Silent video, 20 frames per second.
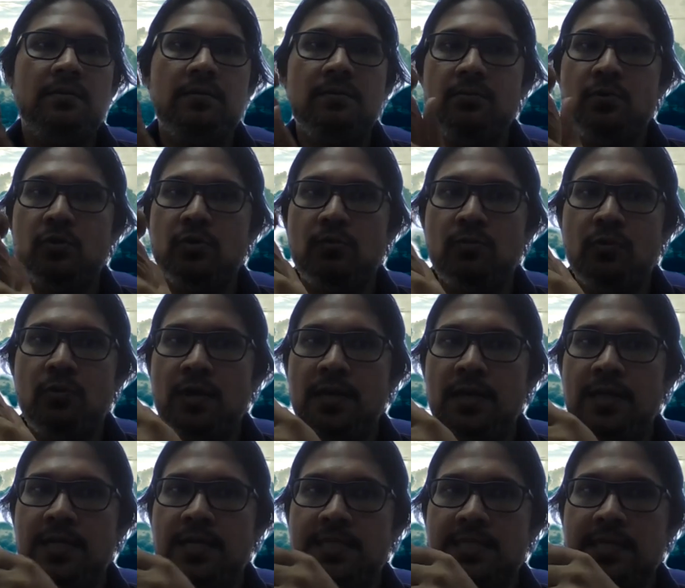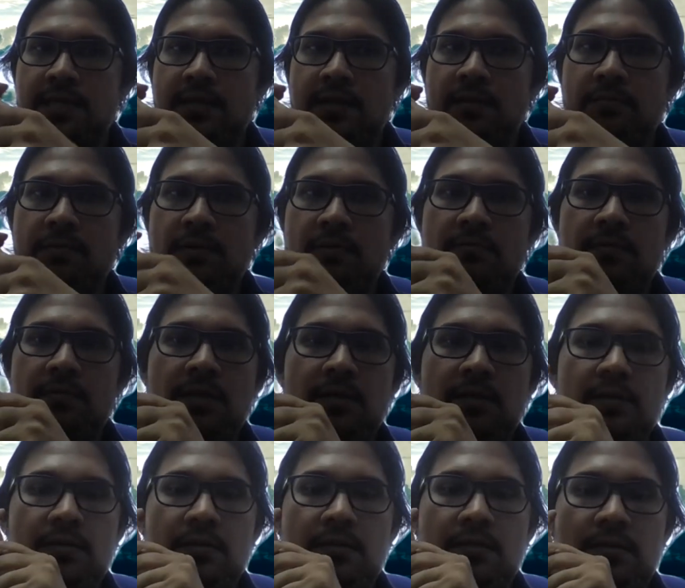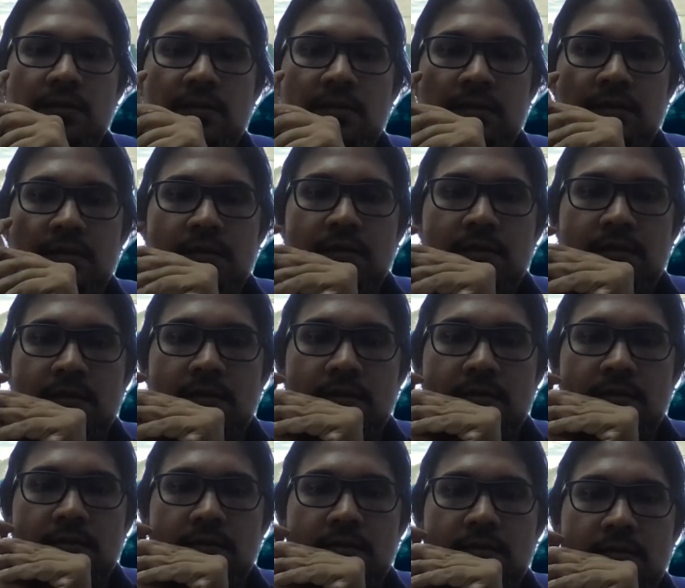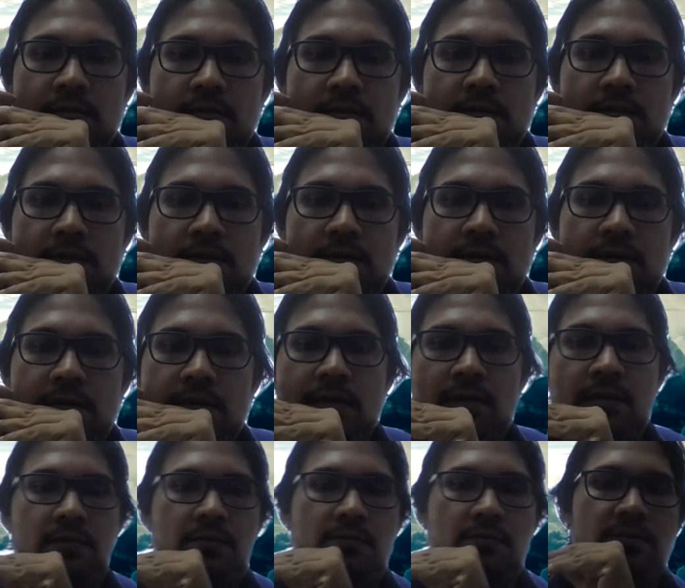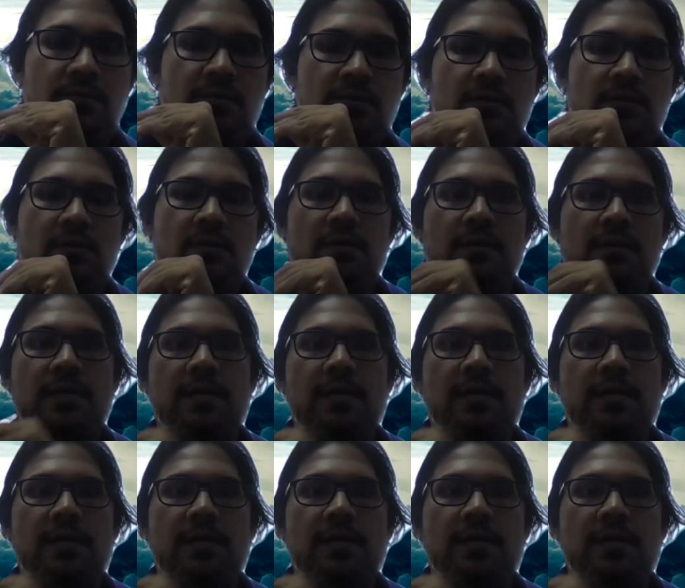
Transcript: tomorrow morning as I can remember. Uh, yeah. Uh,